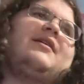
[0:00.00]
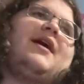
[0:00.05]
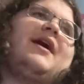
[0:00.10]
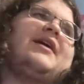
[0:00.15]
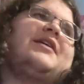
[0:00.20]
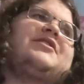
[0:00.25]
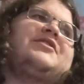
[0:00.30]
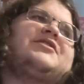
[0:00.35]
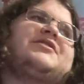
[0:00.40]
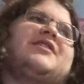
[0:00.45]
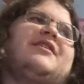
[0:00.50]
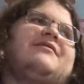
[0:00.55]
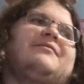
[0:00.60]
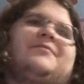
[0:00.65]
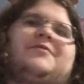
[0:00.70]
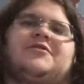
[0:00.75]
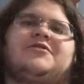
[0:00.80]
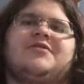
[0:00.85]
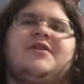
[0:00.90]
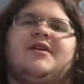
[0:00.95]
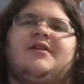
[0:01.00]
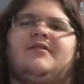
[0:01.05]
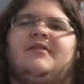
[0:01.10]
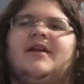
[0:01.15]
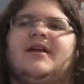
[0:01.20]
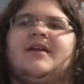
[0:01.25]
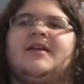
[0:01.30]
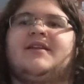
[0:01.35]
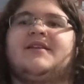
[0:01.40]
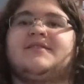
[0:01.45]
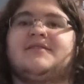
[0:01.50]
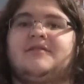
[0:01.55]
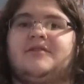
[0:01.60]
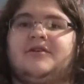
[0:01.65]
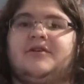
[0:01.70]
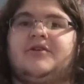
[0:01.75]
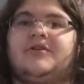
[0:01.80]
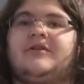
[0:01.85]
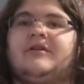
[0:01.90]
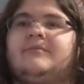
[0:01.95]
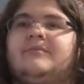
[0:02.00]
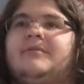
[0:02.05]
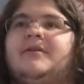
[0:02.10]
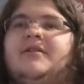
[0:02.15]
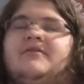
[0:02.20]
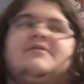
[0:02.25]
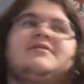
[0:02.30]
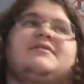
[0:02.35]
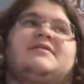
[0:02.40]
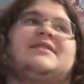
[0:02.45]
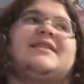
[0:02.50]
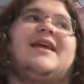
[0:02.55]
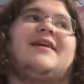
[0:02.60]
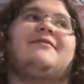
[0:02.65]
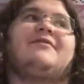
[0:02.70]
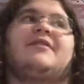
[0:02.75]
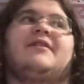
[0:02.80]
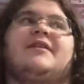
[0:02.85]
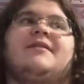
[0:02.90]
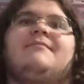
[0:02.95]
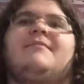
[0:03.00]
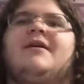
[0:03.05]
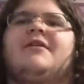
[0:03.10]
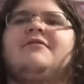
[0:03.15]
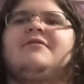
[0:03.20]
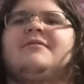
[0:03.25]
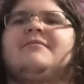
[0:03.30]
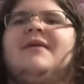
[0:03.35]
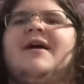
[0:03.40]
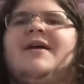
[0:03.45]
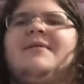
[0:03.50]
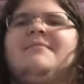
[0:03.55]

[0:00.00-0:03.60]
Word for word: I can just tell from the trailer, like he doesn't look good, but he looks definitely better than